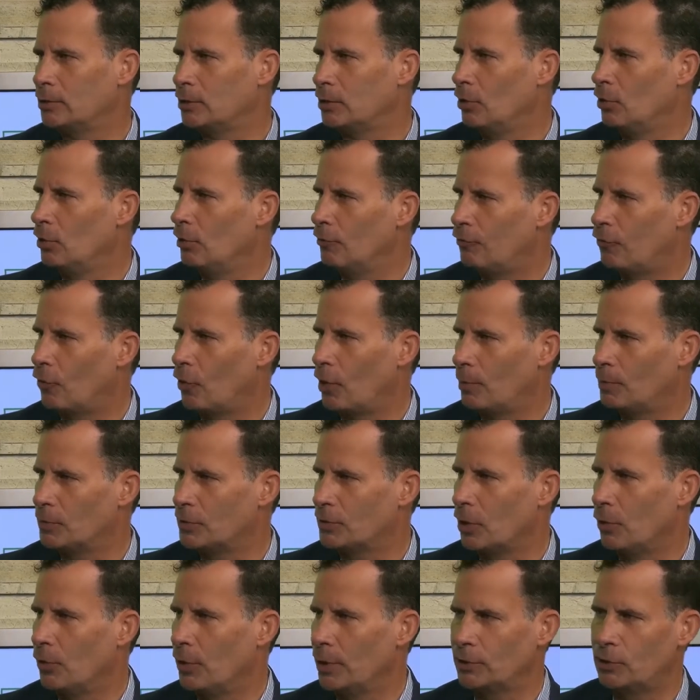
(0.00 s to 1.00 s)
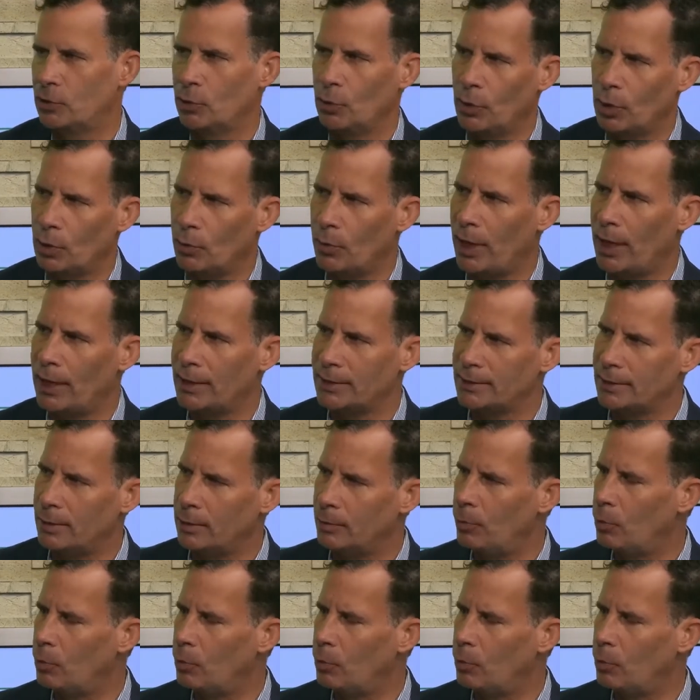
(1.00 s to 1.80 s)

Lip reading: uniforms going to arrest a